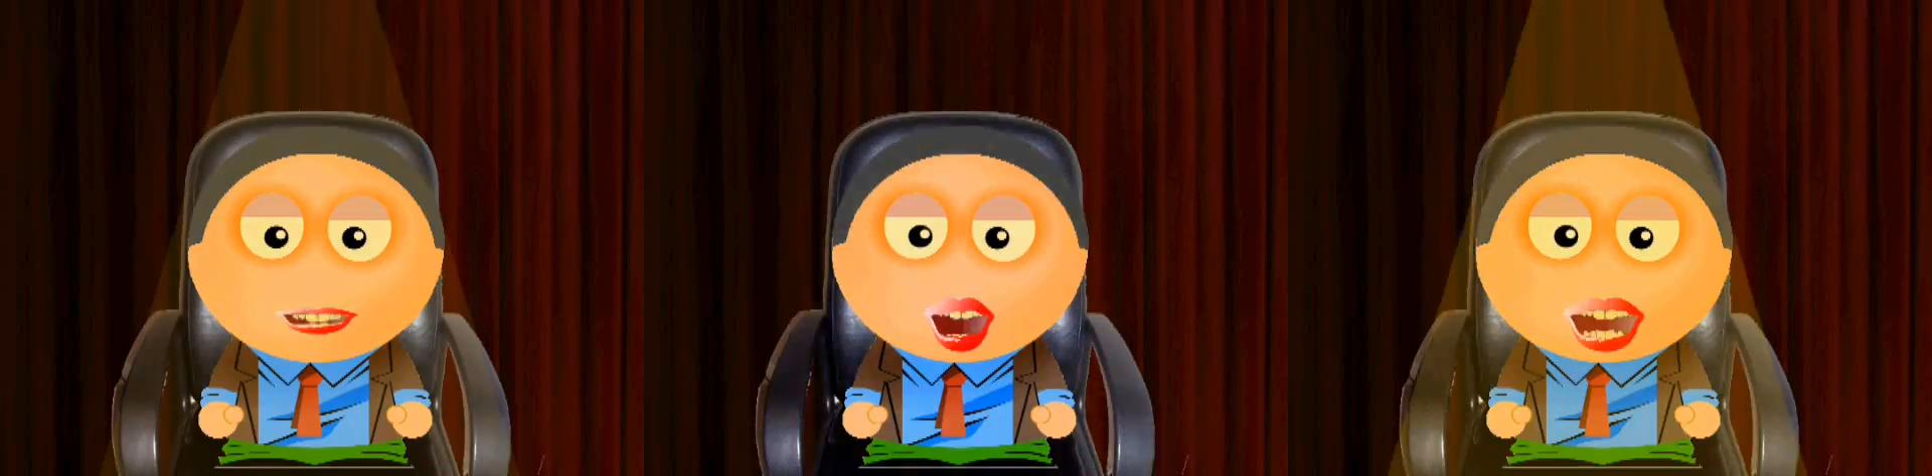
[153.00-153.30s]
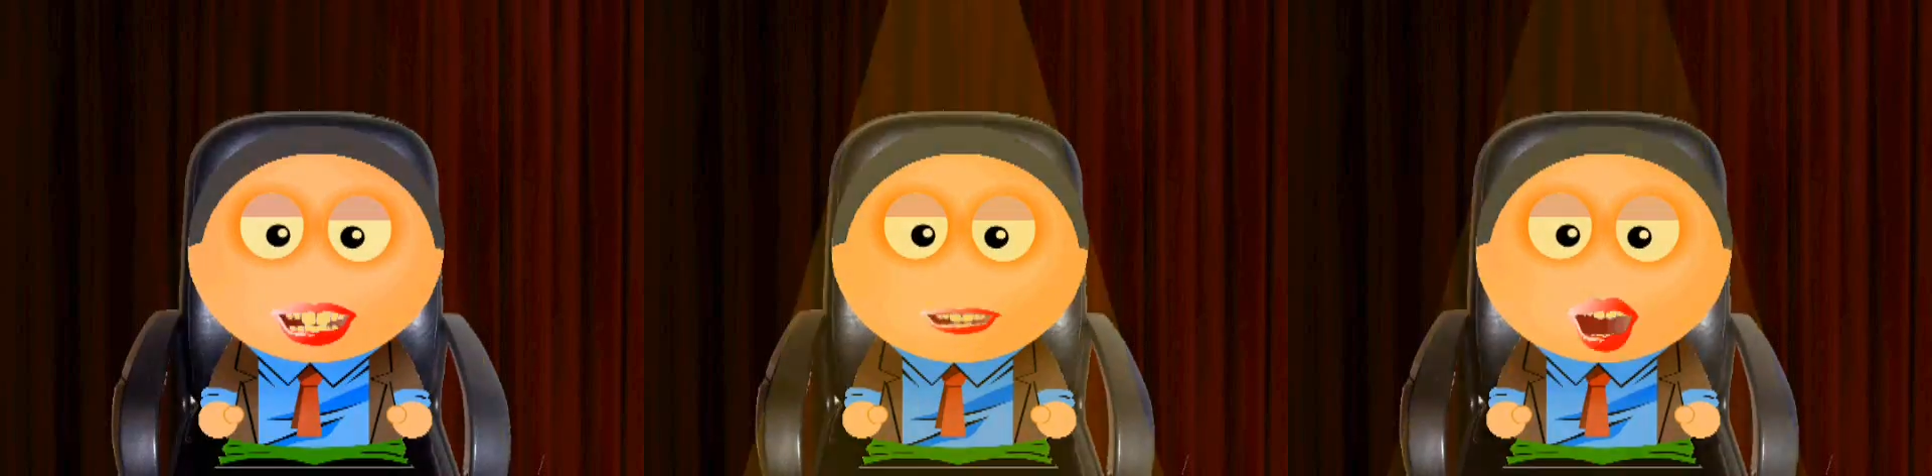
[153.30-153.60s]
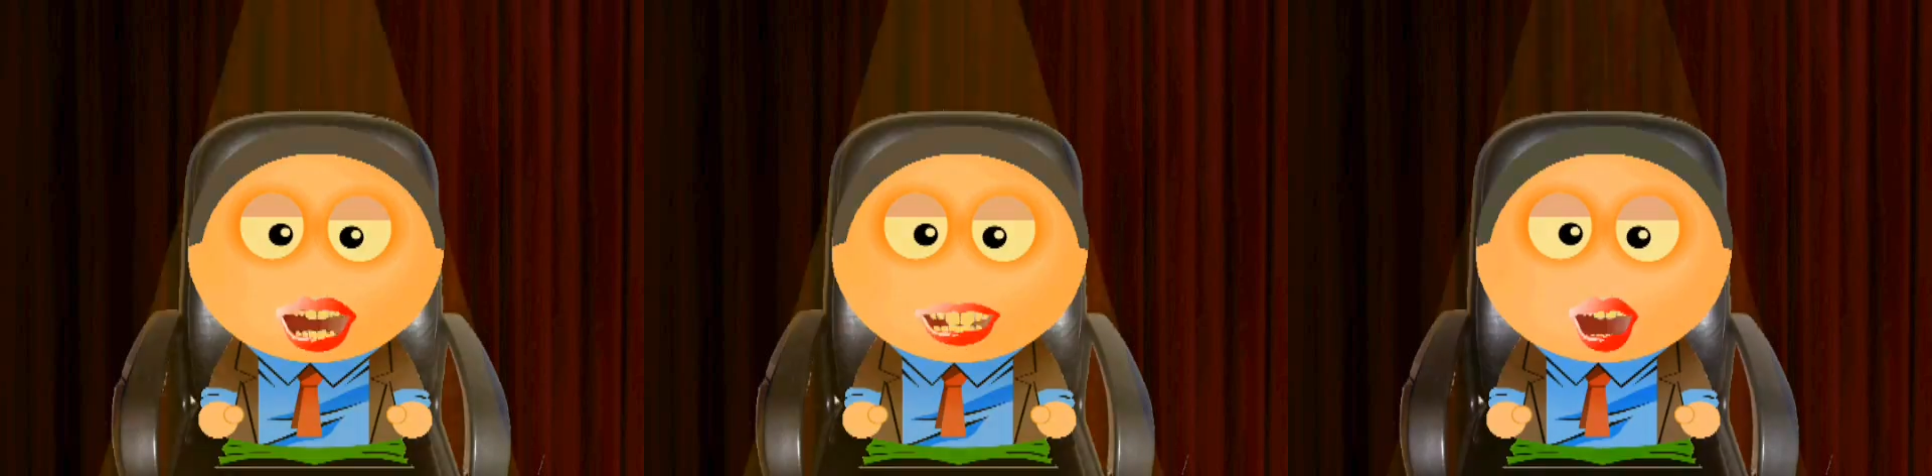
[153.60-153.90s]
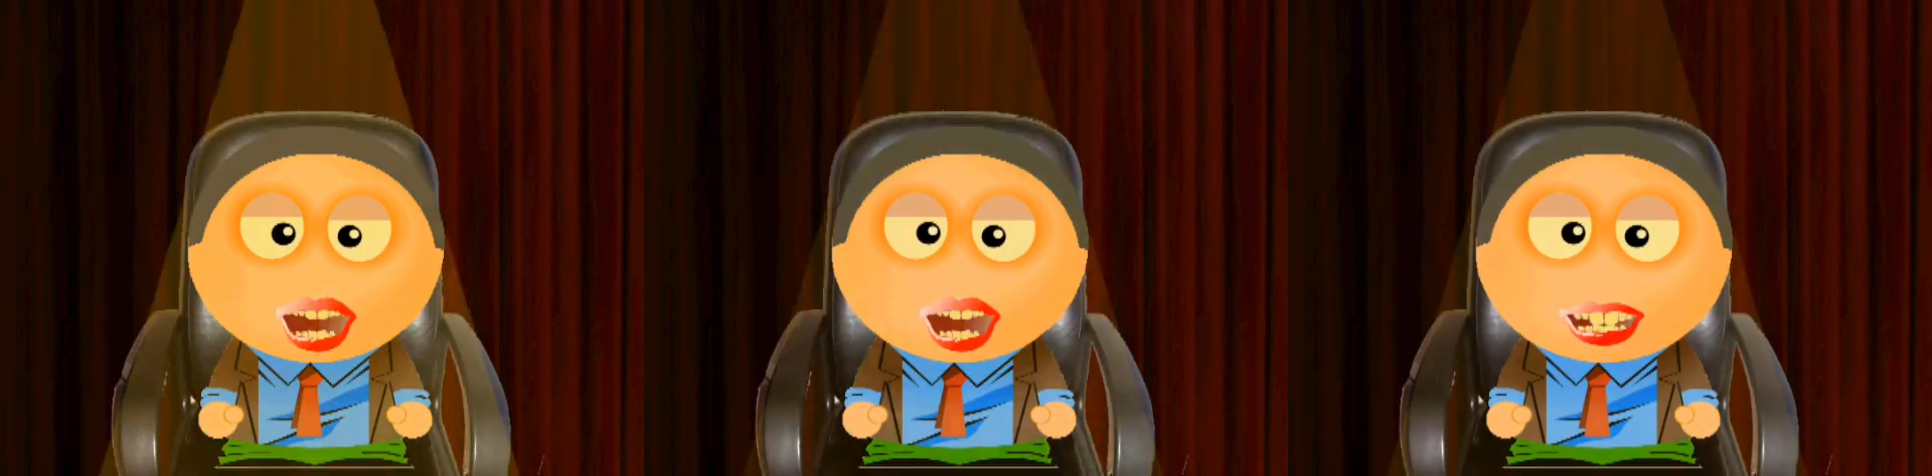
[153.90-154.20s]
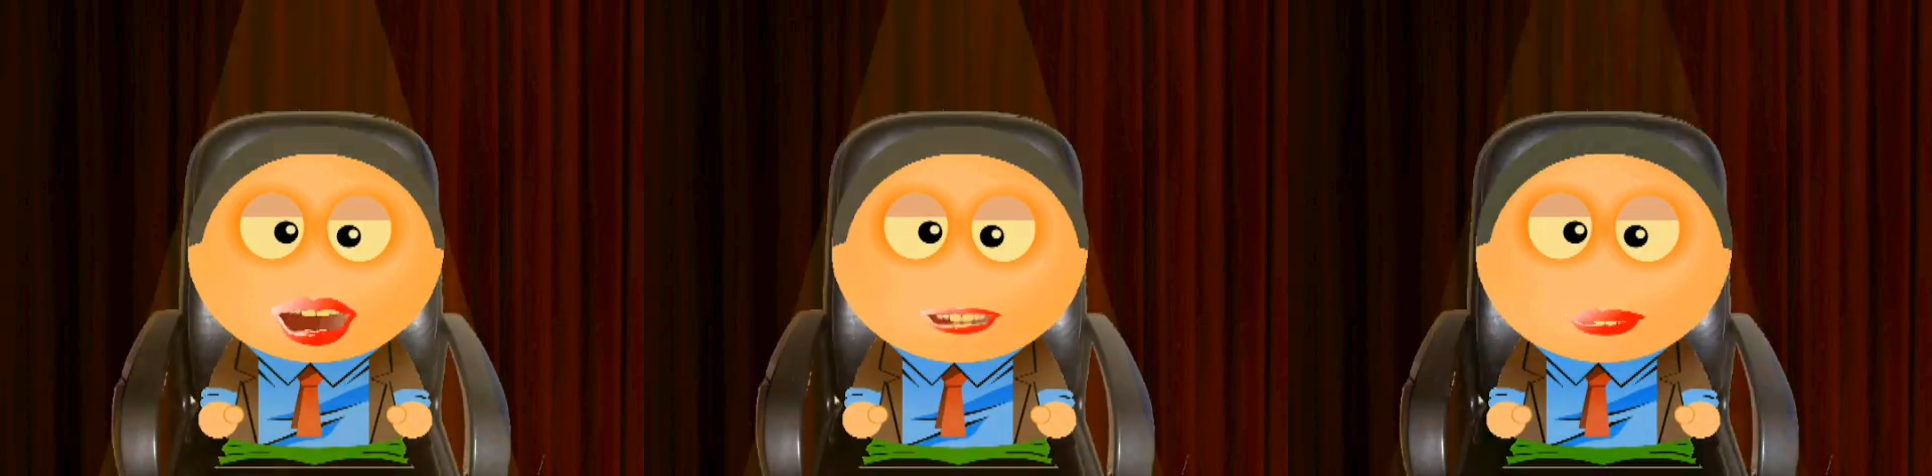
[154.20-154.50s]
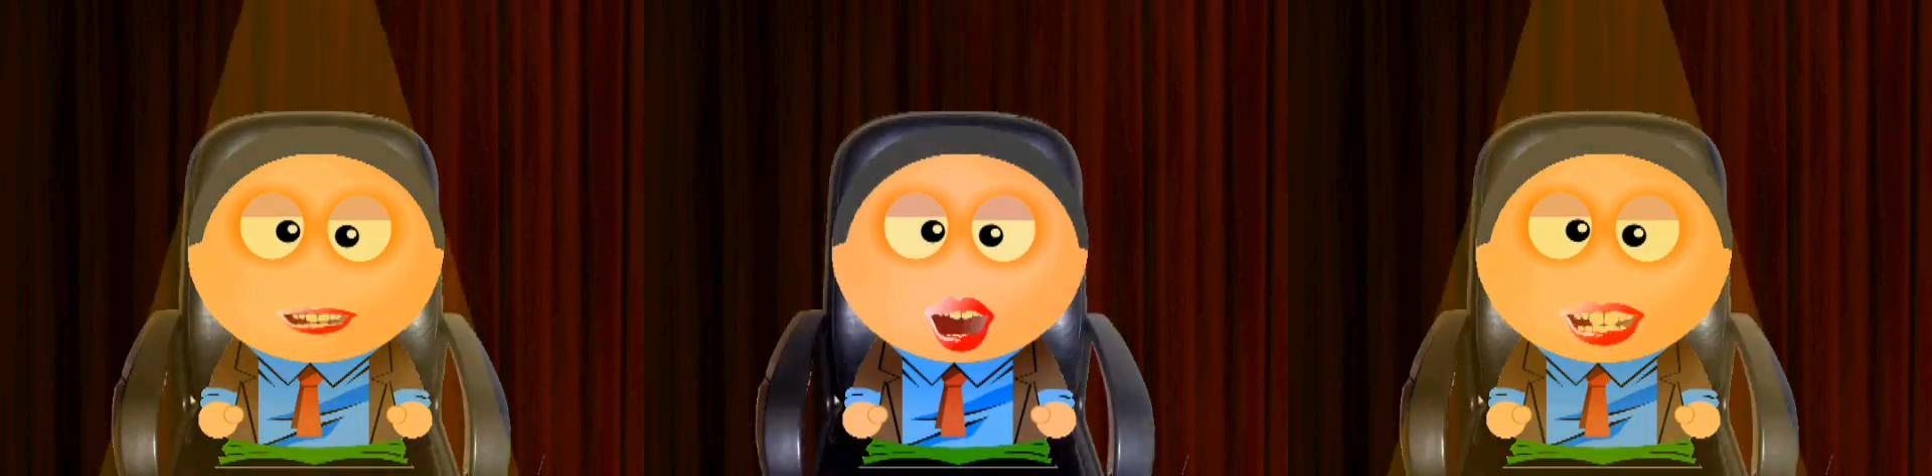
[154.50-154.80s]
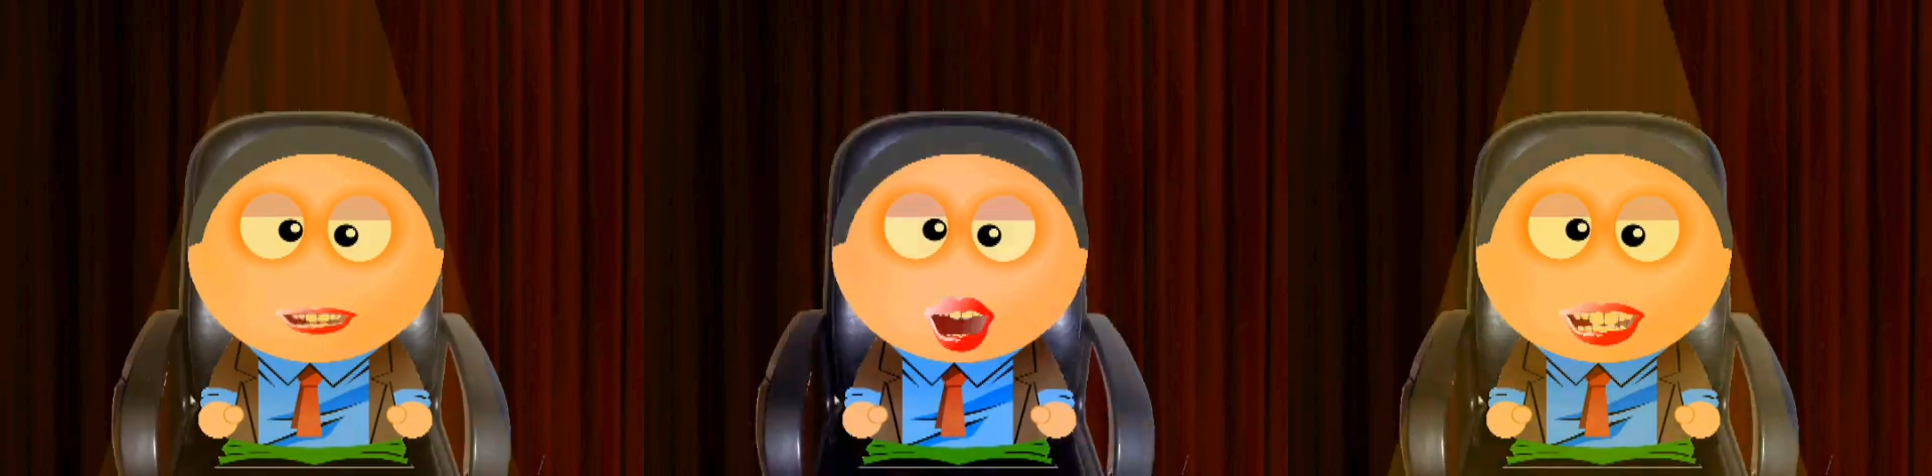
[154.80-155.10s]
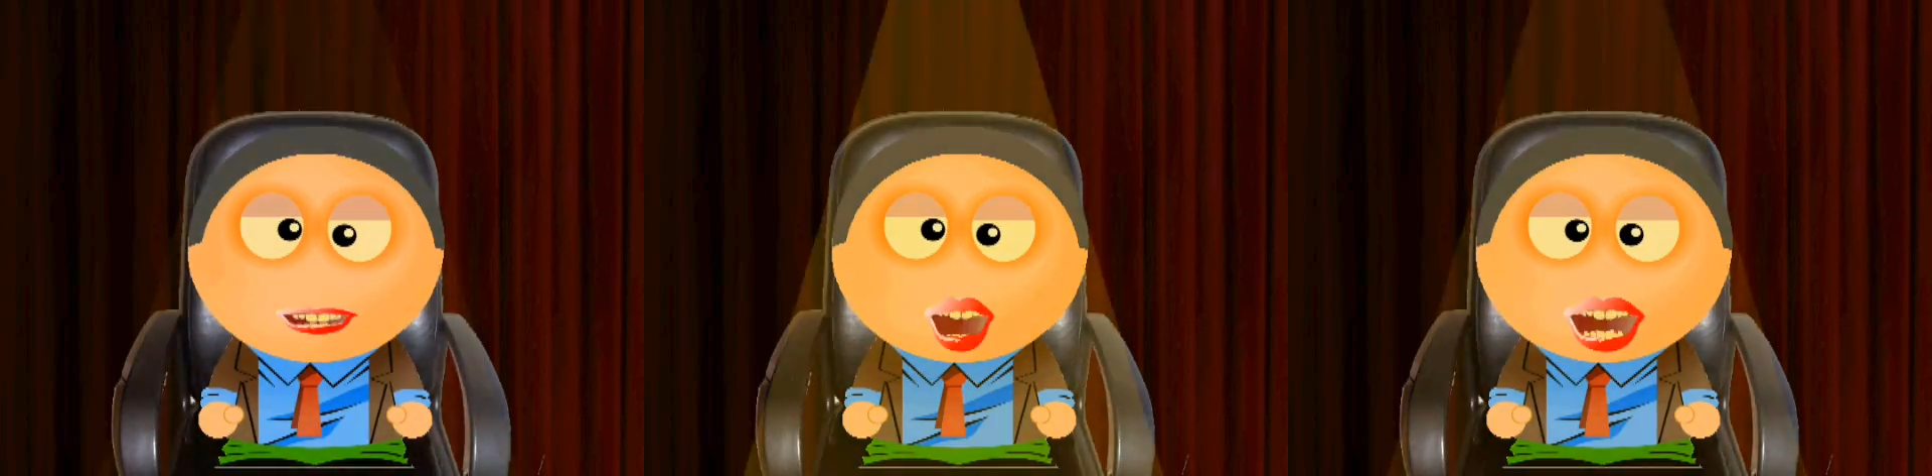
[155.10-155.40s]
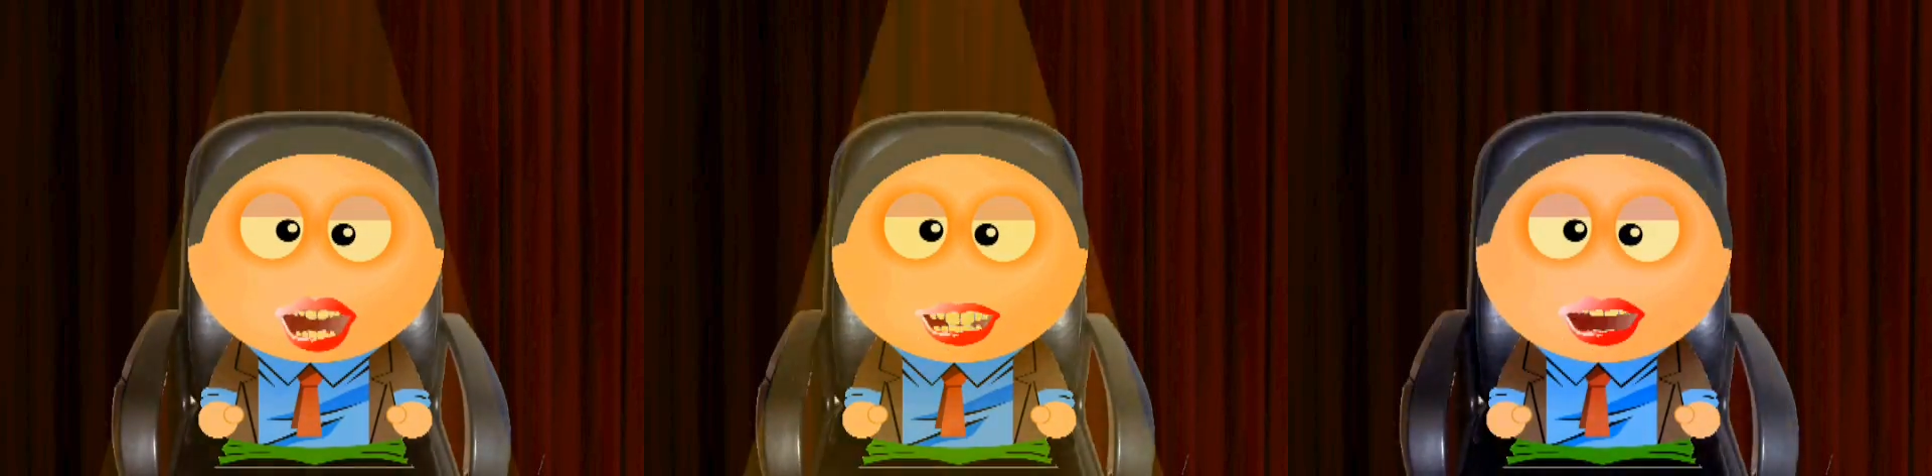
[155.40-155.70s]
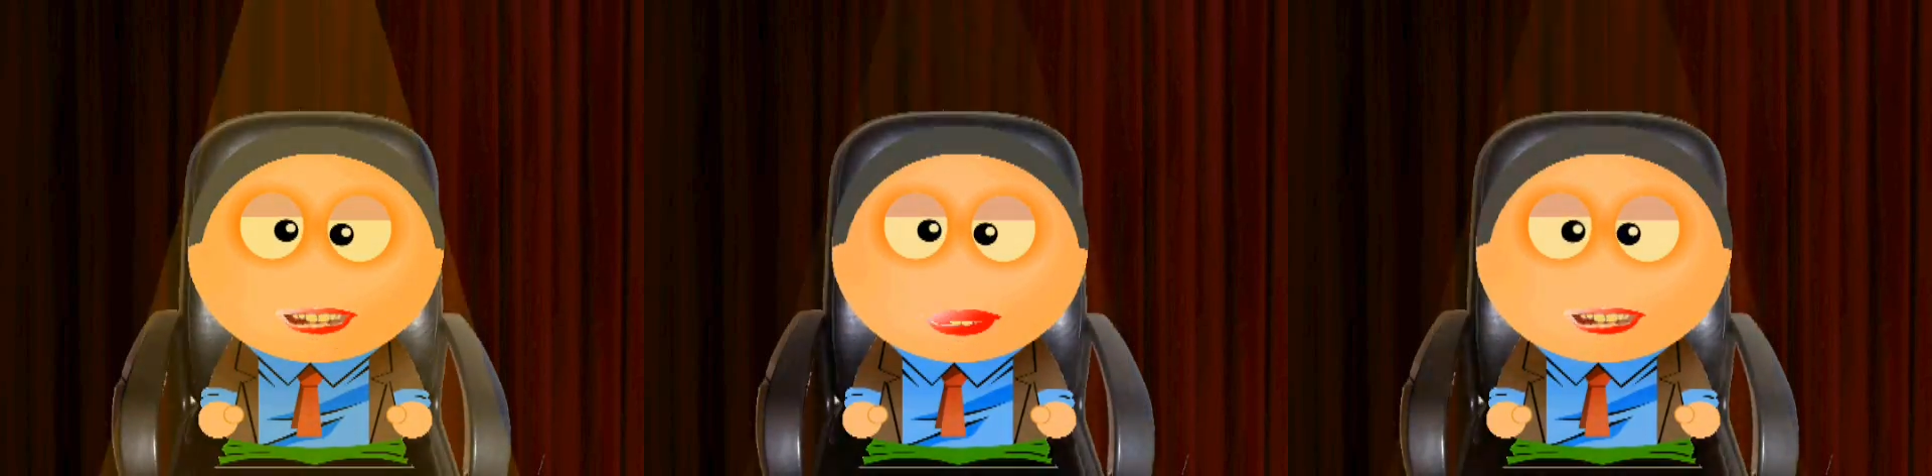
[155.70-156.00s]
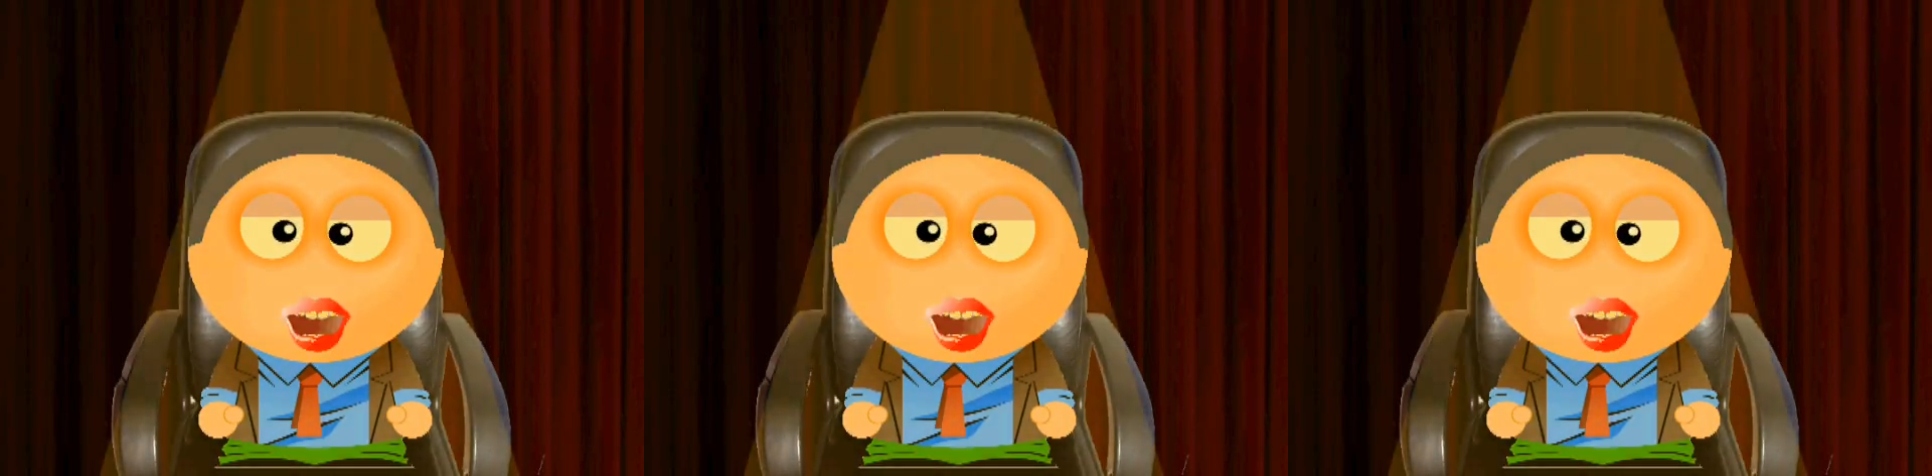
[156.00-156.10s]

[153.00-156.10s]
No, it didn't work in the past and it don't work today.